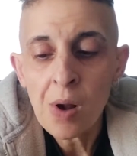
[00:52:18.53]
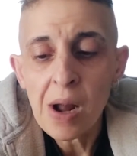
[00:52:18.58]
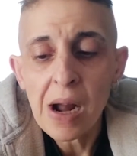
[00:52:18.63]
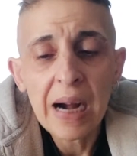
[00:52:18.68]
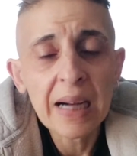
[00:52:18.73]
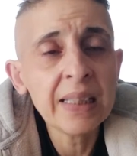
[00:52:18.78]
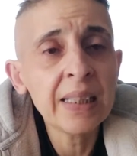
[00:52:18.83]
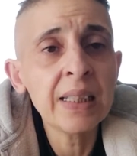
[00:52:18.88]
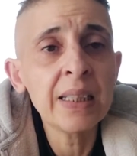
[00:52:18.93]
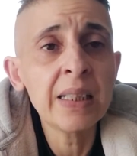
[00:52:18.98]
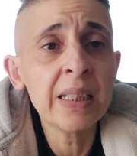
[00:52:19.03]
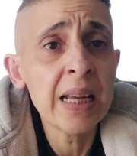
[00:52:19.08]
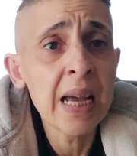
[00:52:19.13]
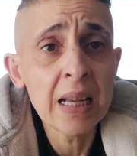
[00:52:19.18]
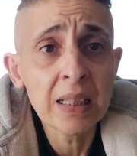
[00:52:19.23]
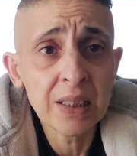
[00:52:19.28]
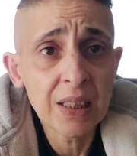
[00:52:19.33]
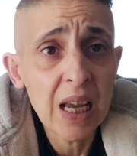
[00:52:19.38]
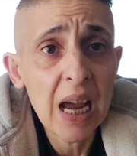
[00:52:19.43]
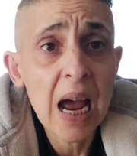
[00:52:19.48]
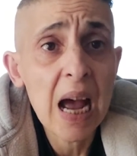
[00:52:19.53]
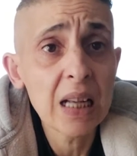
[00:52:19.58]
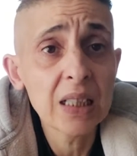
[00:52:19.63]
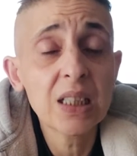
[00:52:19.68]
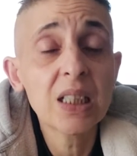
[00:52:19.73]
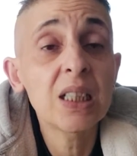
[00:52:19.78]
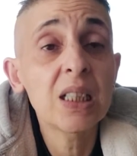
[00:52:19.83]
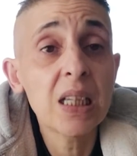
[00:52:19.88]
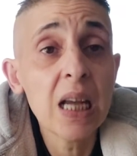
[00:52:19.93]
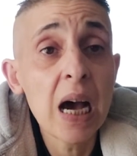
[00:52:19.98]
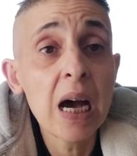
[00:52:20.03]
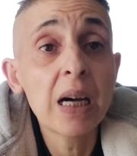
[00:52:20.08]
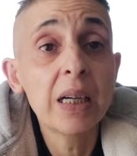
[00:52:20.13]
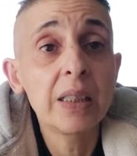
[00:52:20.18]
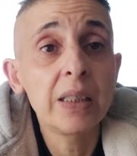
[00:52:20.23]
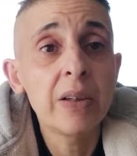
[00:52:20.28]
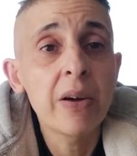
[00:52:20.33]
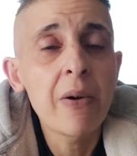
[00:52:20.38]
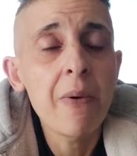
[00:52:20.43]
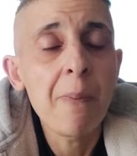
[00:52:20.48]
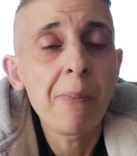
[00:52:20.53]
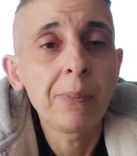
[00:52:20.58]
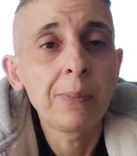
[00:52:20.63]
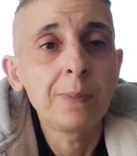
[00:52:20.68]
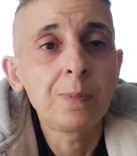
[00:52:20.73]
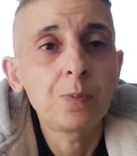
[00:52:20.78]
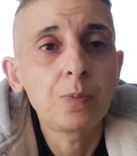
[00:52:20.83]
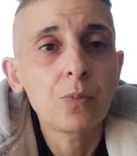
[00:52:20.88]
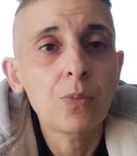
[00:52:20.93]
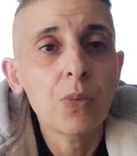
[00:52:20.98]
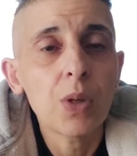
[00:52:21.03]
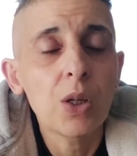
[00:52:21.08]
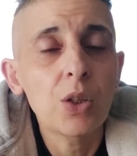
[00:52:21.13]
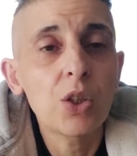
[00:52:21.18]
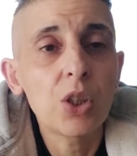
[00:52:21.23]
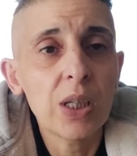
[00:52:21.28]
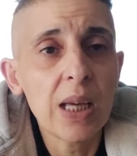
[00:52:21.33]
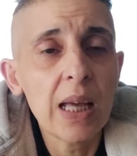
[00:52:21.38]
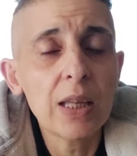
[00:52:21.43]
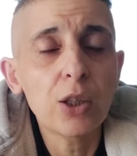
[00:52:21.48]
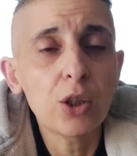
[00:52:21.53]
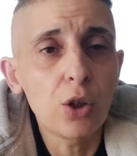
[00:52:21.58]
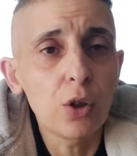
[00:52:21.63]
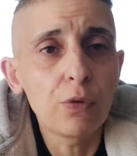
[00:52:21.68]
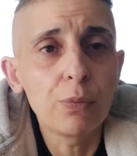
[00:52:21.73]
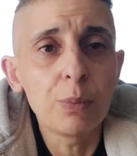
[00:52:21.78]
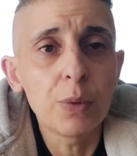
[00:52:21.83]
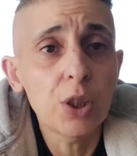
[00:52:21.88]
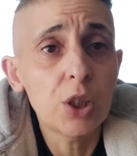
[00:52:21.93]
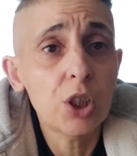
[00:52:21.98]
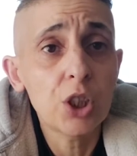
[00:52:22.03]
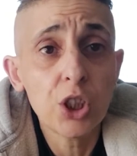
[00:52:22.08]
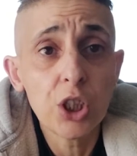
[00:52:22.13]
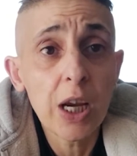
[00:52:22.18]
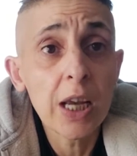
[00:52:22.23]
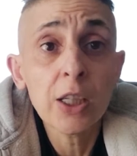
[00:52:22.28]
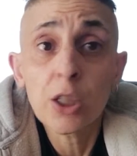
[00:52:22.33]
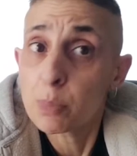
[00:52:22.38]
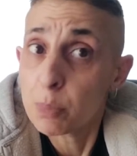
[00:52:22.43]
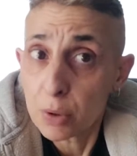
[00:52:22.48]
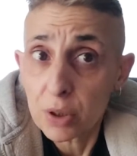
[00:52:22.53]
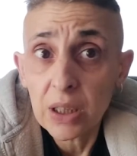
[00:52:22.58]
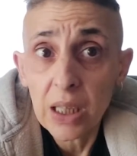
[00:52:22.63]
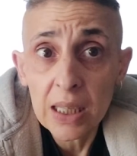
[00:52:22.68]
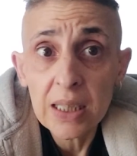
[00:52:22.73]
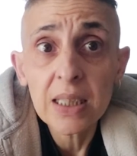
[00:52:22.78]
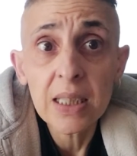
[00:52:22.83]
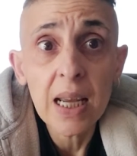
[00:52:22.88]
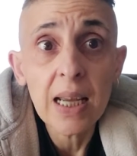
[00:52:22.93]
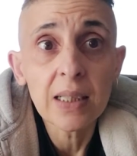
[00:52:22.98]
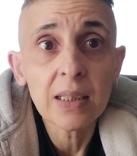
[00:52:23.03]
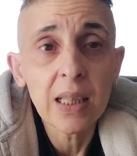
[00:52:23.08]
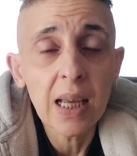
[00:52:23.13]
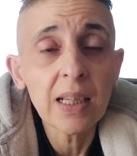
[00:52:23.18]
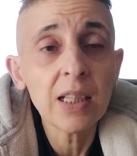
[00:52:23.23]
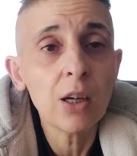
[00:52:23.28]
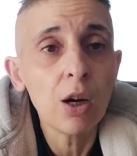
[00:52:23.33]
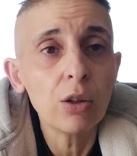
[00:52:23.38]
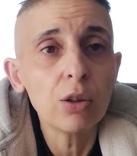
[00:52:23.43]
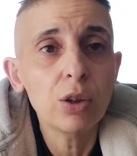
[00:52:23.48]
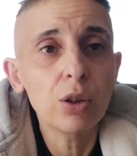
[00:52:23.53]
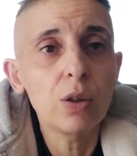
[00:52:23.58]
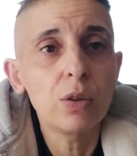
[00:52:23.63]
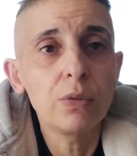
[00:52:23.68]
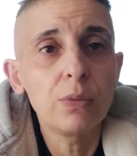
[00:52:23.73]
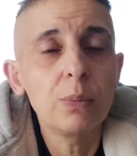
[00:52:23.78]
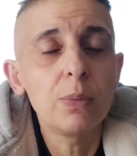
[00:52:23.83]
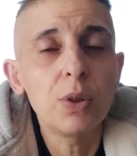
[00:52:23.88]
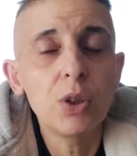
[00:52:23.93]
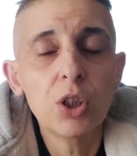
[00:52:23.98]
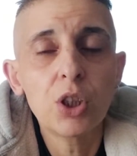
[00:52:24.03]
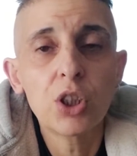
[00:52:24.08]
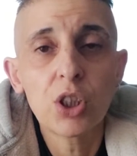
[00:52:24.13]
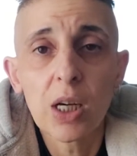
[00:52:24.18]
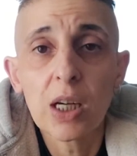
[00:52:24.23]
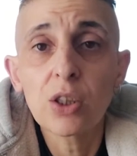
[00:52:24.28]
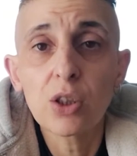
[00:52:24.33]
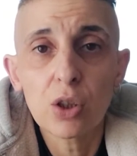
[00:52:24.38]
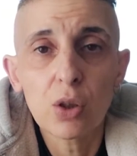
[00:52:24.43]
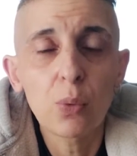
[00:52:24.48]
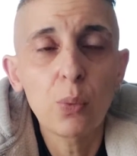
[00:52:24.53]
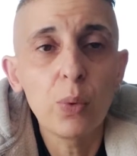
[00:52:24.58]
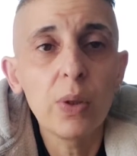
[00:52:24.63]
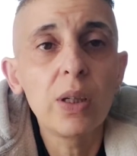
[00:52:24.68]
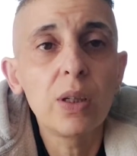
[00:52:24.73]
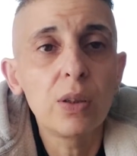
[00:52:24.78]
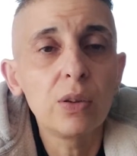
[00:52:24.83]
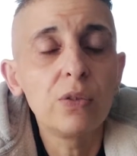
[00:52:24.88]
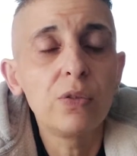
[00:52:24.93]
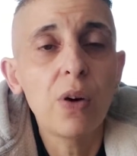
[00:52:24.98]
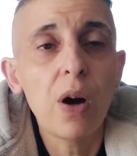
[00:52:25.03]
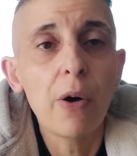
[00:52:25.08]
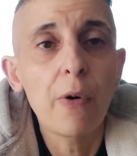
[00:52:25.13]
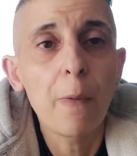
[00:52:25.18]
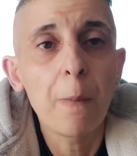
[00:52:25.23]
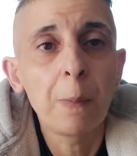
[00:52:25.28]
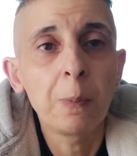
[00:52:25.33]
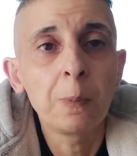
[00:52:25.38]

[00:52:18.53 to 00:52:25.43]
And in the end, they had to die to get the government to change. But they did. They got the government to change so we could vote.